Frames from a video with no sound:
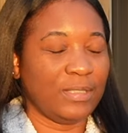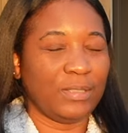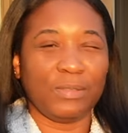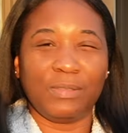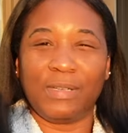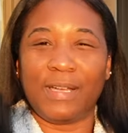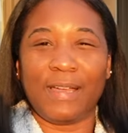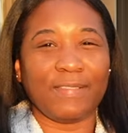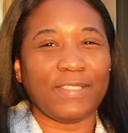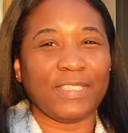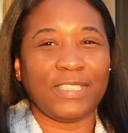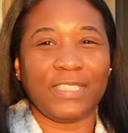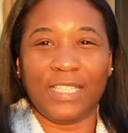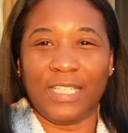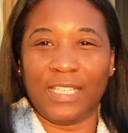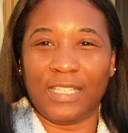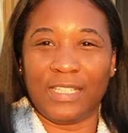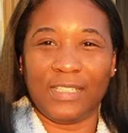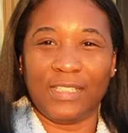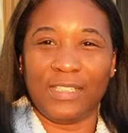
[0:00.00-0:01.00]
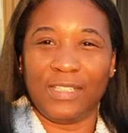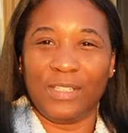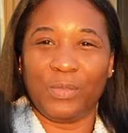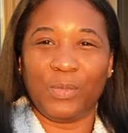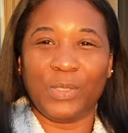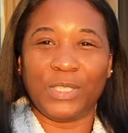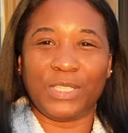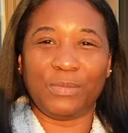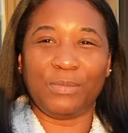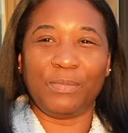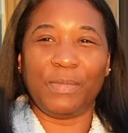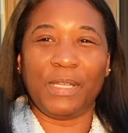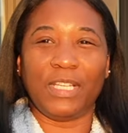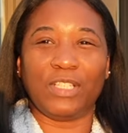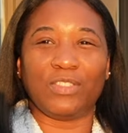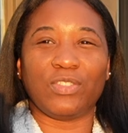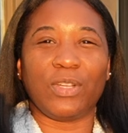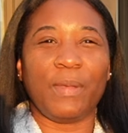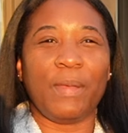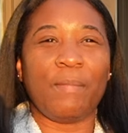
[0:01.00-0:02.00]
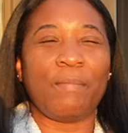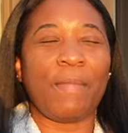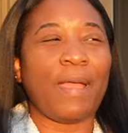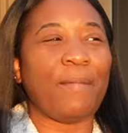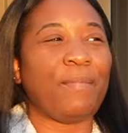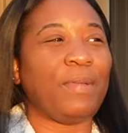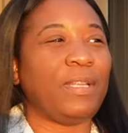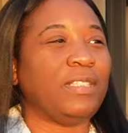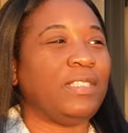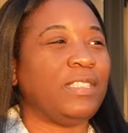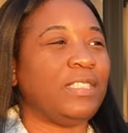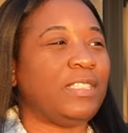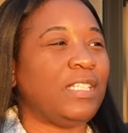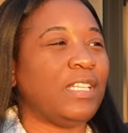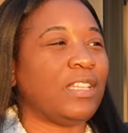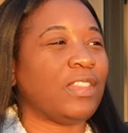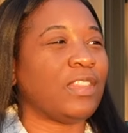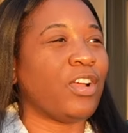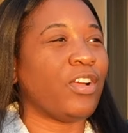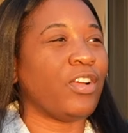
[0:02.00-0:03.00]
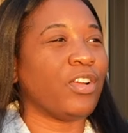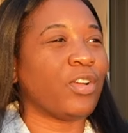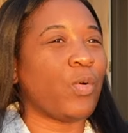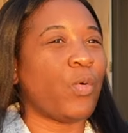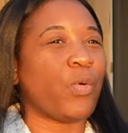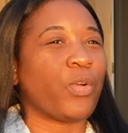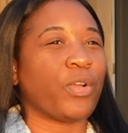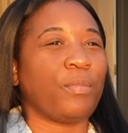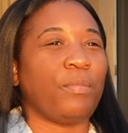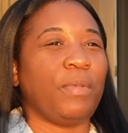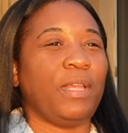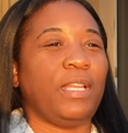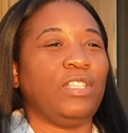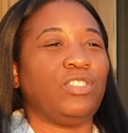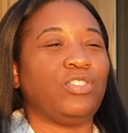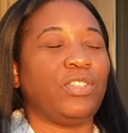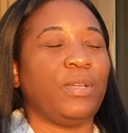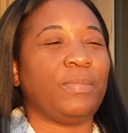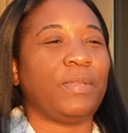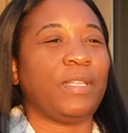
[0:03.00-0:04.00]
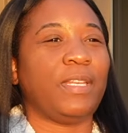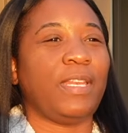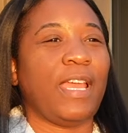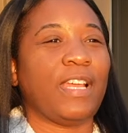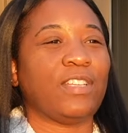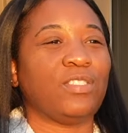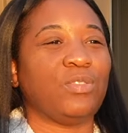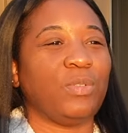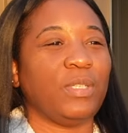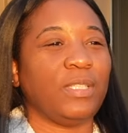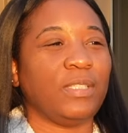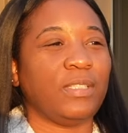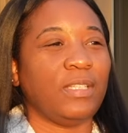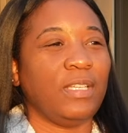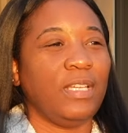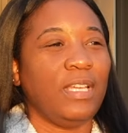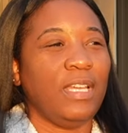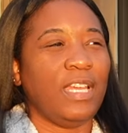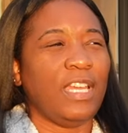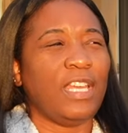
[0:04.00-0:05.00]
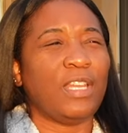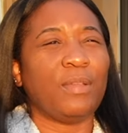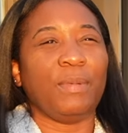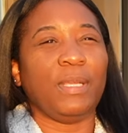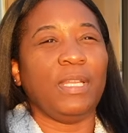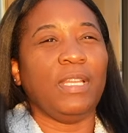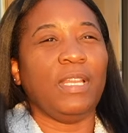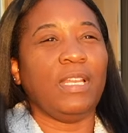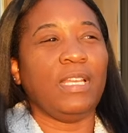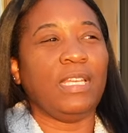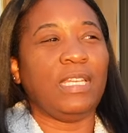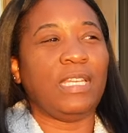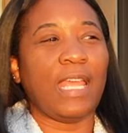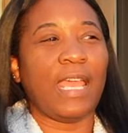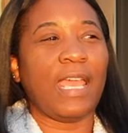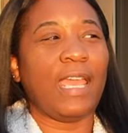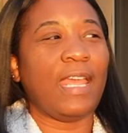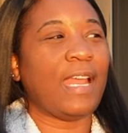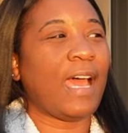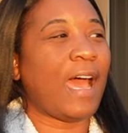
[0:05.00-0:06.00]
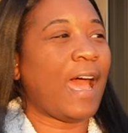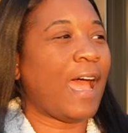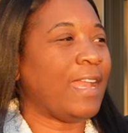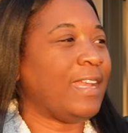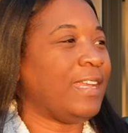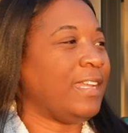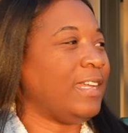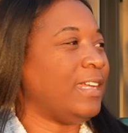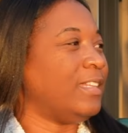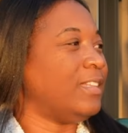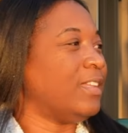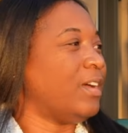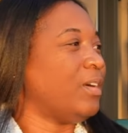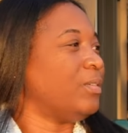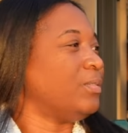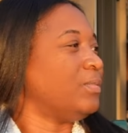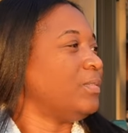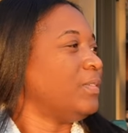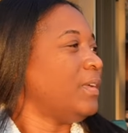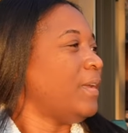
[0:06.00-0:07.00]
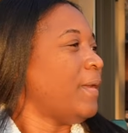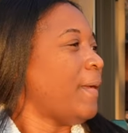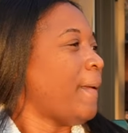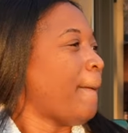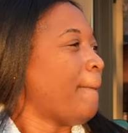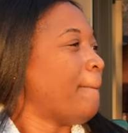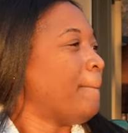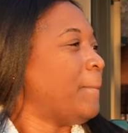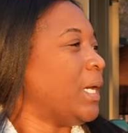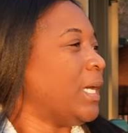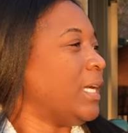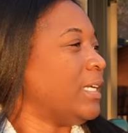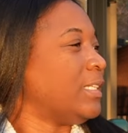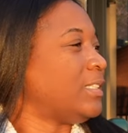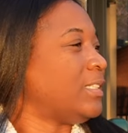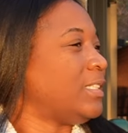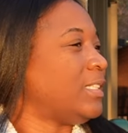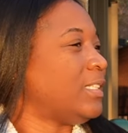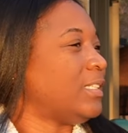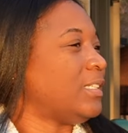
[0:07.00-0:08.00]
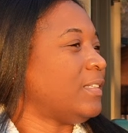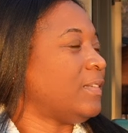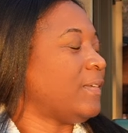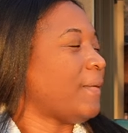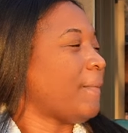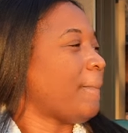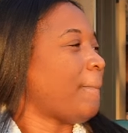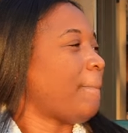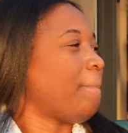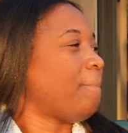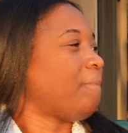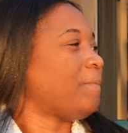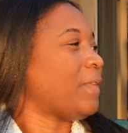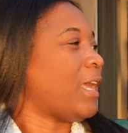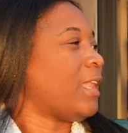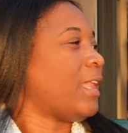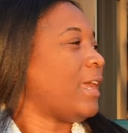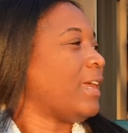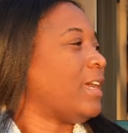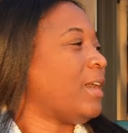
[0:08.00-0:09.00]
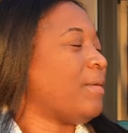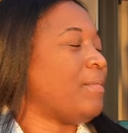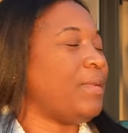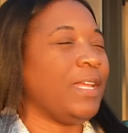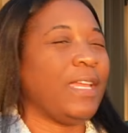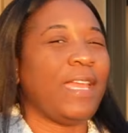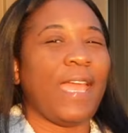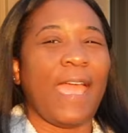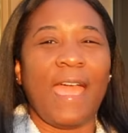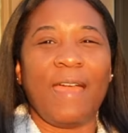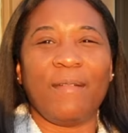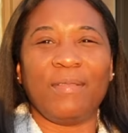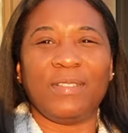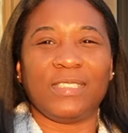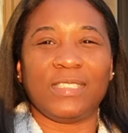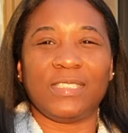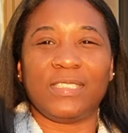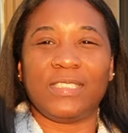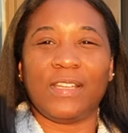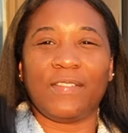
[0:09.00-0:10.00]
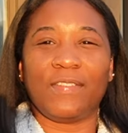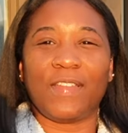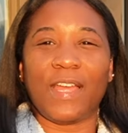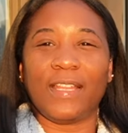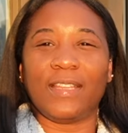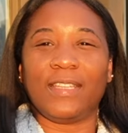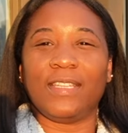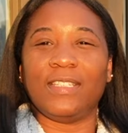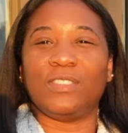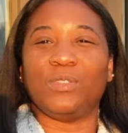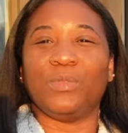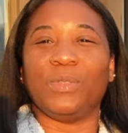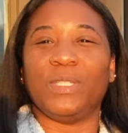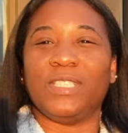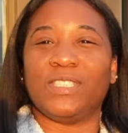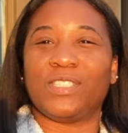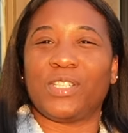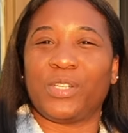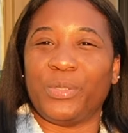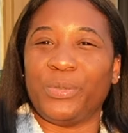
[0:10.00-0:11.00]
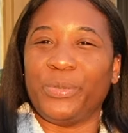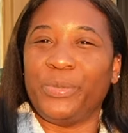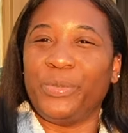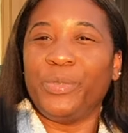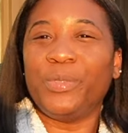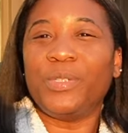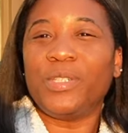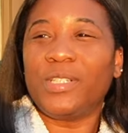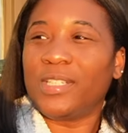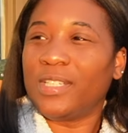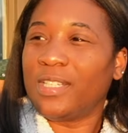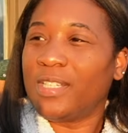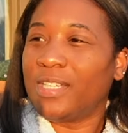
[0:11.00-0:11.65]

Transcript: We'll have to see which mini trip. It might be the, the third quarter mini trip, the next one. It'll be dead hot then though. But I like coming in cabins and stuff like this when it's cool